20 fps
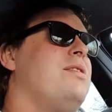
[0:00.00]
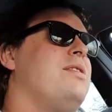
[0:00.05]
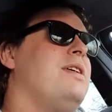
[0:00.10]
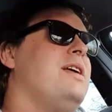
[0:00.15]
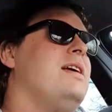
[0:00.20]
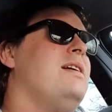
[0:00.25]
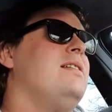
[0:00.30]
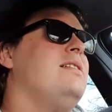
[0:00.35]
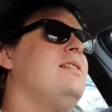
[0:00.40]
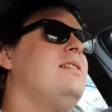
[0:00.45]

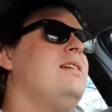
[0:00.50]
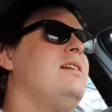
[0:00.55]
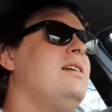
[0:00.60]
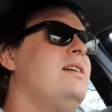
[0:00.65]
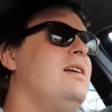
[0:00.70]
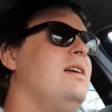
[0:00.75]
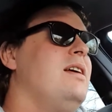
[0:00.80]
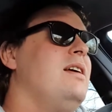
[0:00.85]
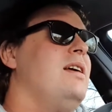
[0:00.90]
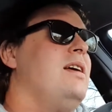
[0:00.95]
things,
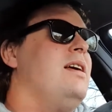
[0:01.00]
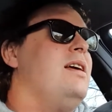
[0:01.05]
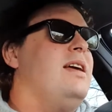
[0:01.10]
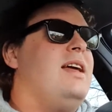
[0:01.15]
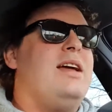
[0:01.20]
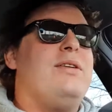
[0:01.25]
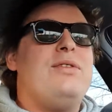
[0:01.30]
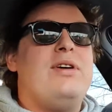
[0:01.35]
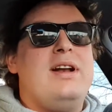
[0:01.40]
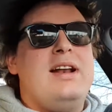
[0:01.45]

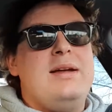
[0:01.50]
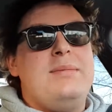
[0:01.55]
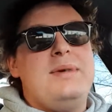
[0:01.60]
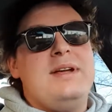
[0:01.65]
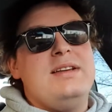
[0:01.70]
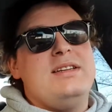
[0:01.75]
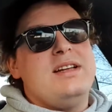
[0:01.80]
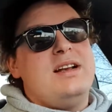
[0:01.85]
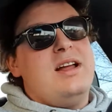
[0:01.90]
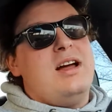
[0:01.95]
it really
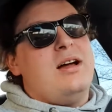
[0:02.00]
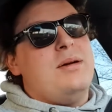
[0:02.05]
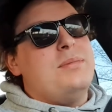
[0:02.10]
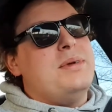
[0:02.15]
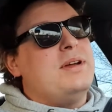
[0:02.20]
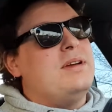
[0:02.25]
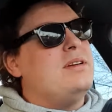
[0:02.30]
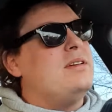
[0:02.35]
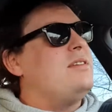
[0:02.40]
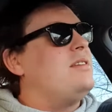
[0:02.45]
means a lot,
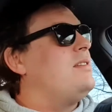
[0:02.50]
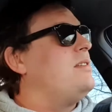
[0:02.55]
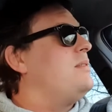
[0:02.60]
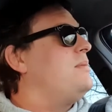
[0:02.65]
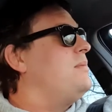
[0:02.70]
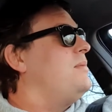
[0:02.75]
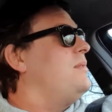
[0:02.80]
because